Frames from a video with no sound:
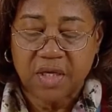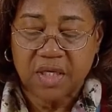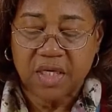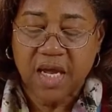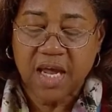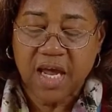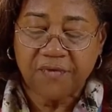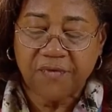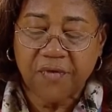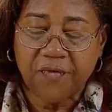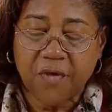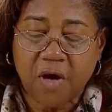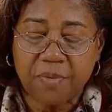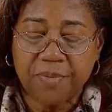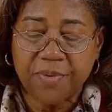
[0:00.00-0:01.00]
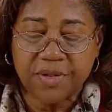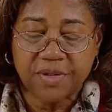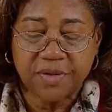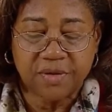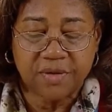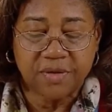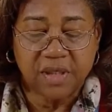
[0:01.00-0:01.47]
the health of all
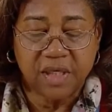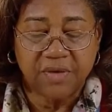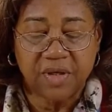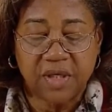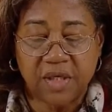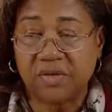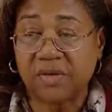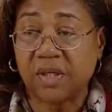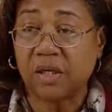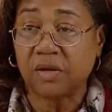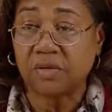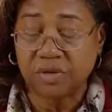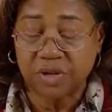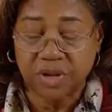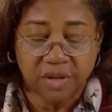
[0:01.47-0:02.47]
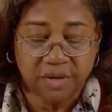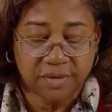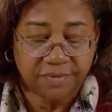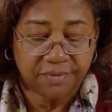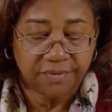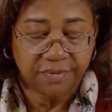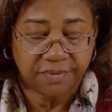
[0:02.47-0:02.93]
persons living in St. Lucia.
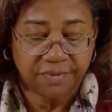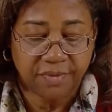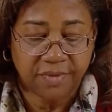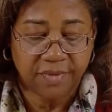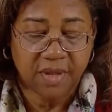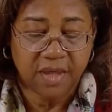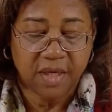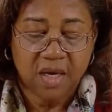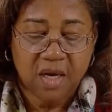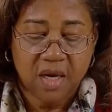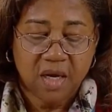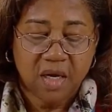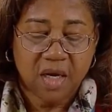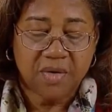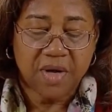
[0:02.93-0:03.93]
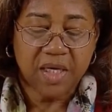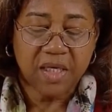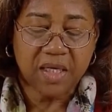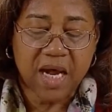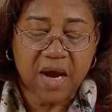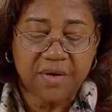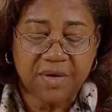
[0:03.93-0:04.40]

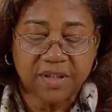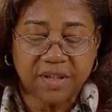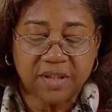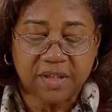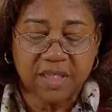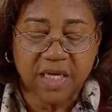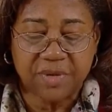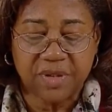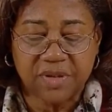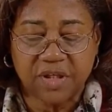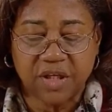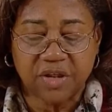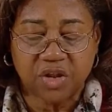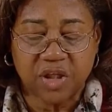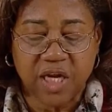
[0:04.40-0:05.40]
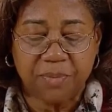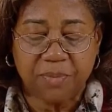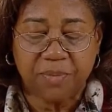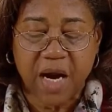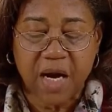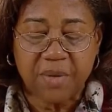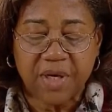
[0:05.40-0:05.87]
Currently, our system is such
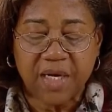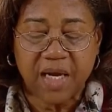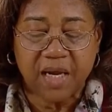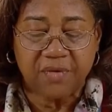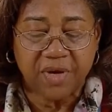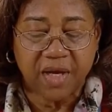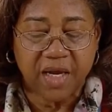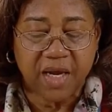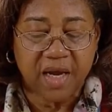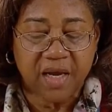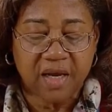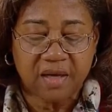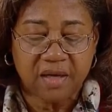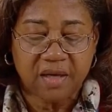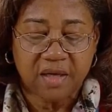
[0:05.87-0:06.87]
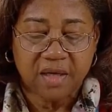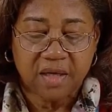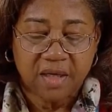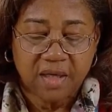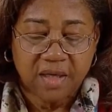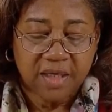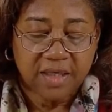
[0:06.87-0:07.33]
that primary health care
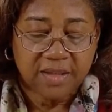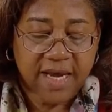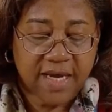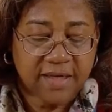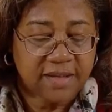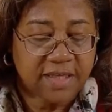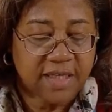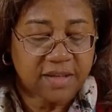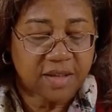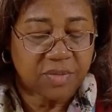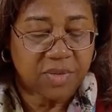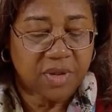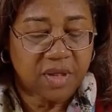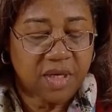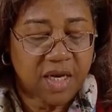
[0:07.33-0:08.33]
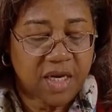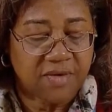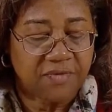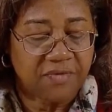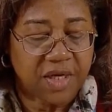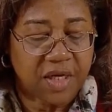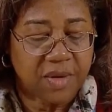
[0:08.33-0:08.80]
is accessible and
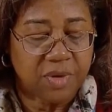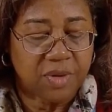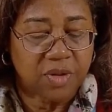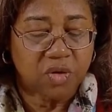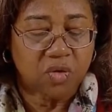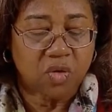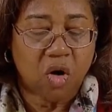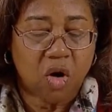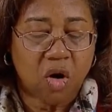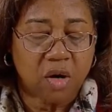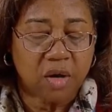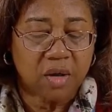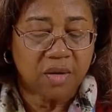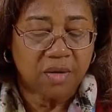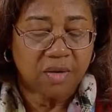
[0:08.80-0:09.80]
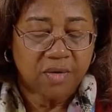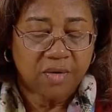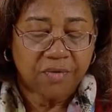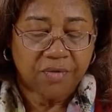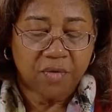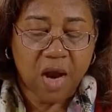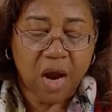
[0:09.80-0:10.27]
available to all
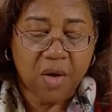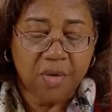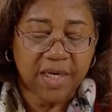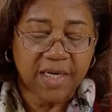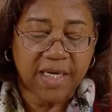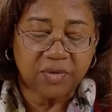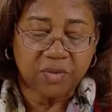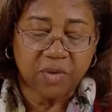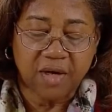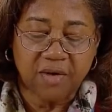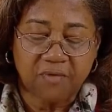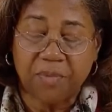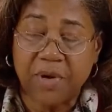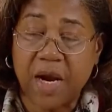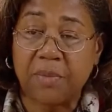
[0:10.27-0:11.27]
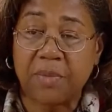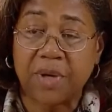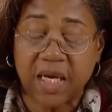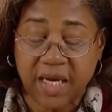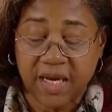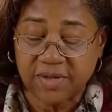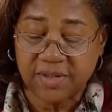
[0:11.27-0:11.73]
through our network of
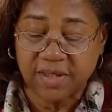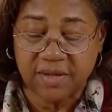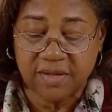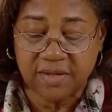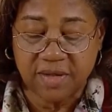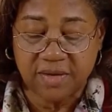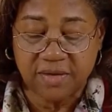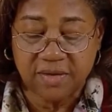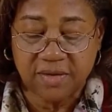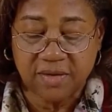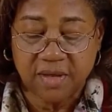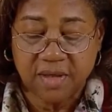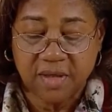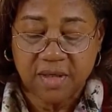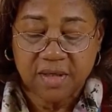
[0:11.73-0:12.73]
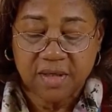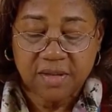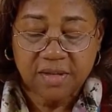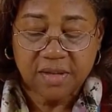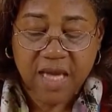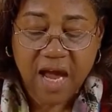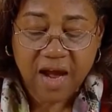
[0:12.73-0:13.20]
primary care centers
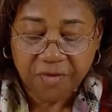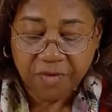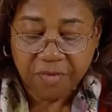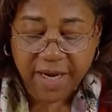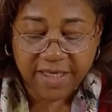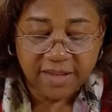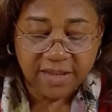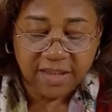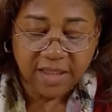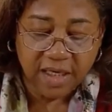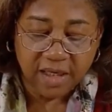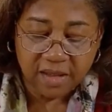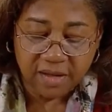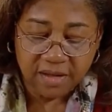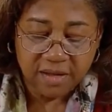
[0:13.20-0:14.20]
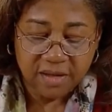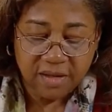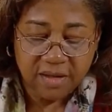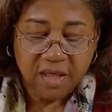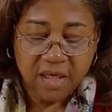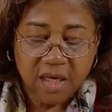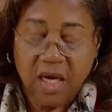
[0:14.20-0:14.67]
staffed by skilled
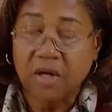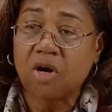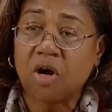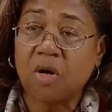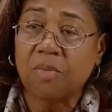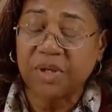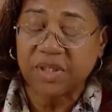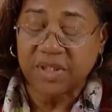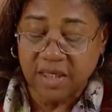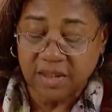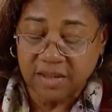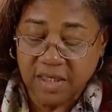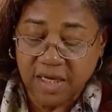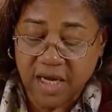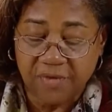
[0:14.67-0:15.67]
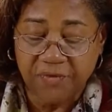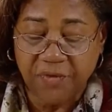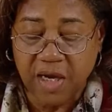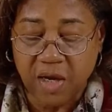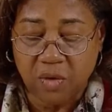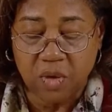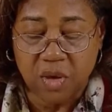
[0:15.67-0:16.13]
and competent
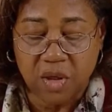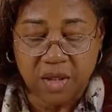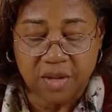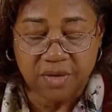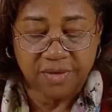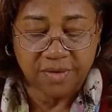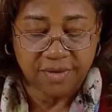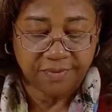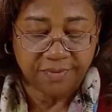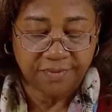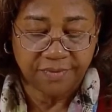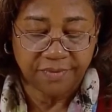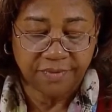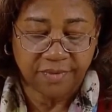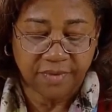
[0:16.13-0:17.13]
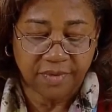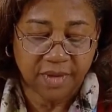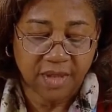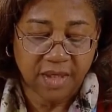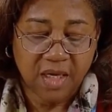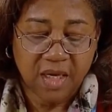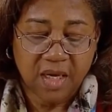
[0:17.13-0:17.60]
healthcare workers.
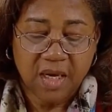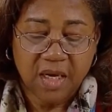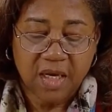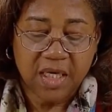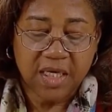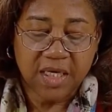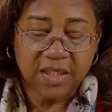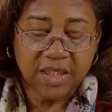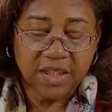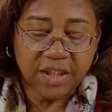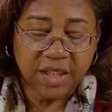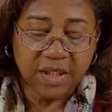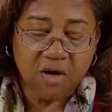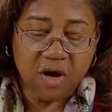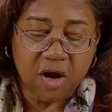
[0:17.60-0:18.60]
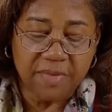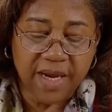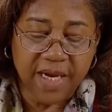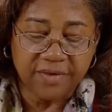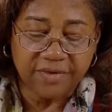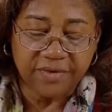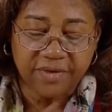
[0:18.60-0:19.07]
In addition, all
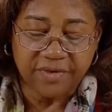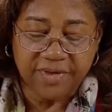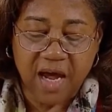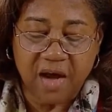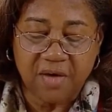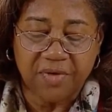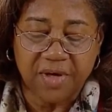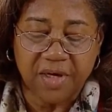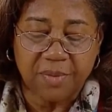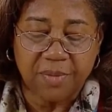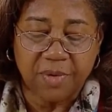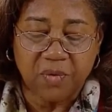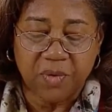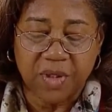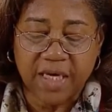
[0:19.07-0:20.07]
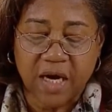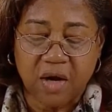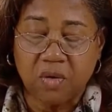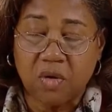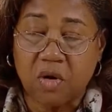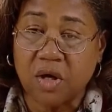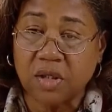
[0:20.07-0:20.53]
medicines are available
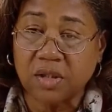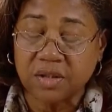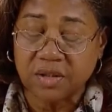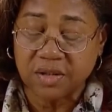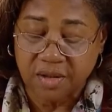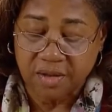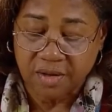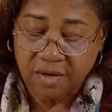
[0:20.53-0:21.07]
without cost